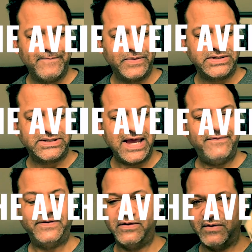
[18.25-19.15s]

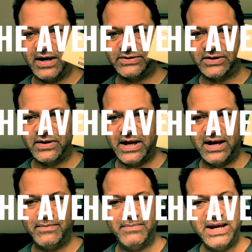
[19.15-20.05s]
Safety Razor
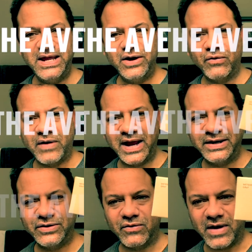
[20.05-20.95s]
in
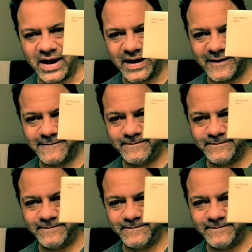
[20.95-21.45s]
Meteorite Gray.